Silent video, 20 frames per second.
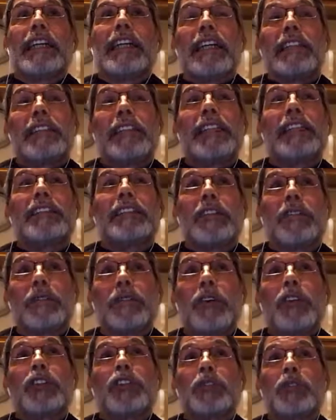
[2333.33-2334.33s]
I think the
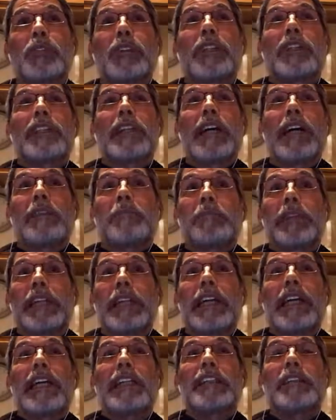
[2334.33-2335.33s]
first one I
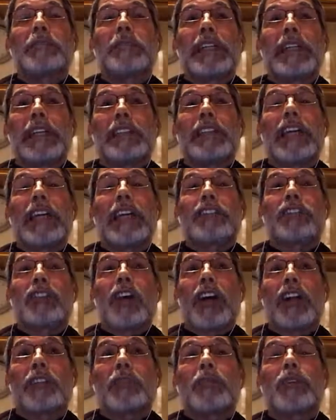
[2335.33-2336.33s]
planned, I
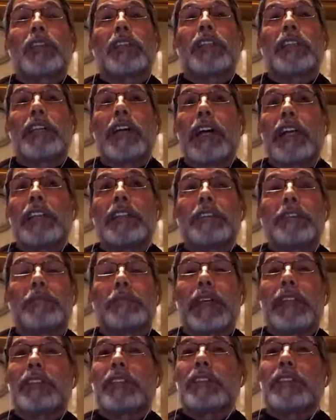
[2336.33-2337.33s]
started working on it
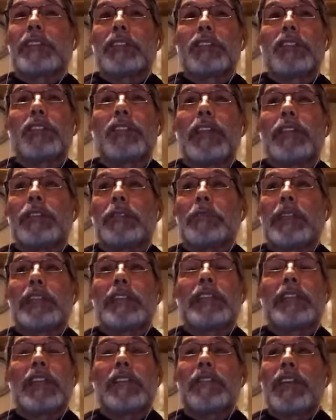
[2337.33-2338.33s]
about 6 or 7
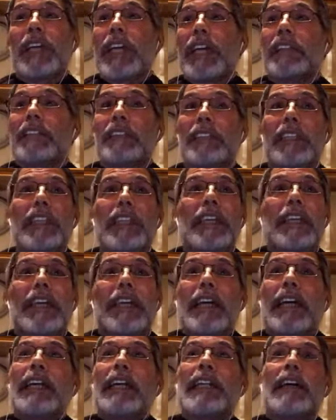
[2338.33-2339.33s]
months in advance,
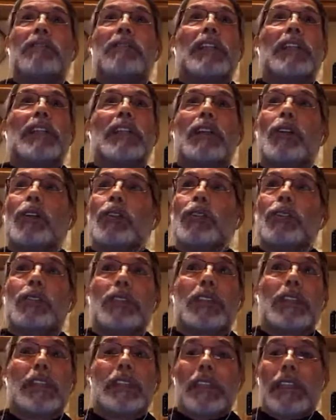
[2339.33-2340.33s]
and I realized, oh
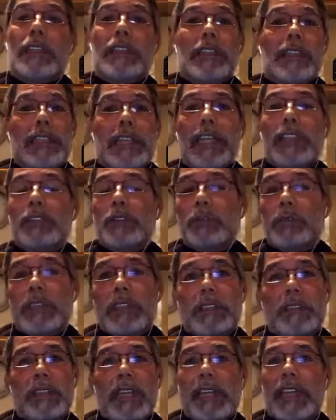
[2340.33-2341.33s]
shit, the next one I
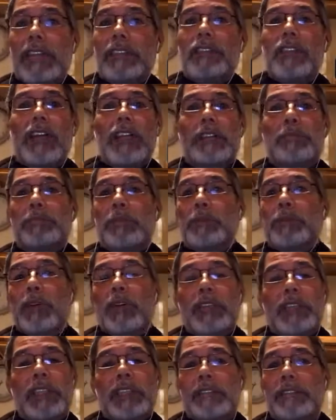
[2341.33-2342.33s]
was like, I started
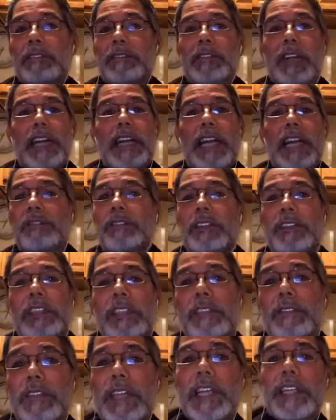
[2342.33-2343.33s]
promoting right after the
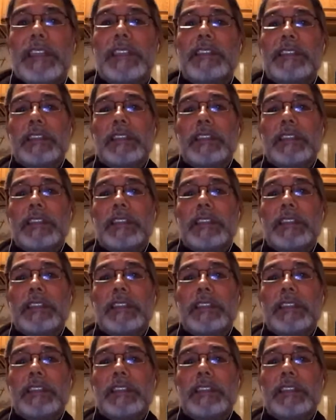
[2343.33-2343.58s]
event,